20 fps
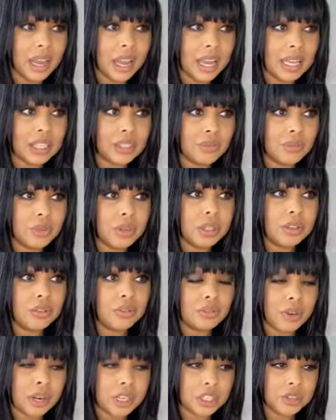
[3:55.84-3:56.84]
it's really
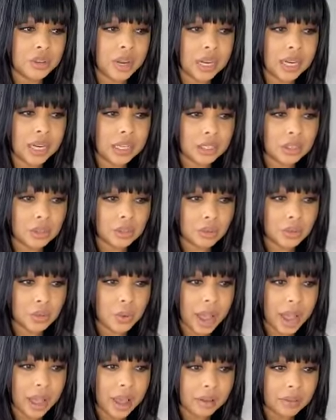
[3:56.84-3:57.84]
frustrating to
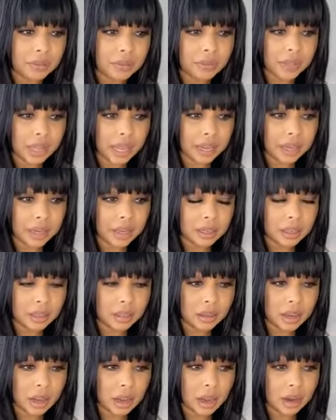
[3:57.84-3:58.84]
have like
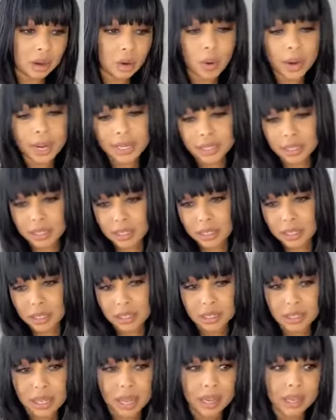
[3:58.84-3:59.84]

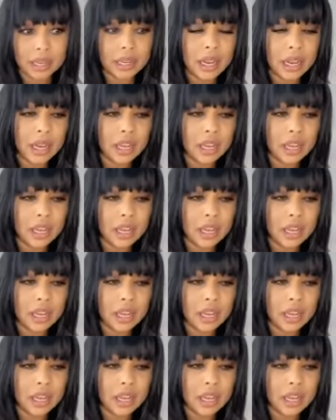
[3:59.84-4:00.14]
acquaintances that,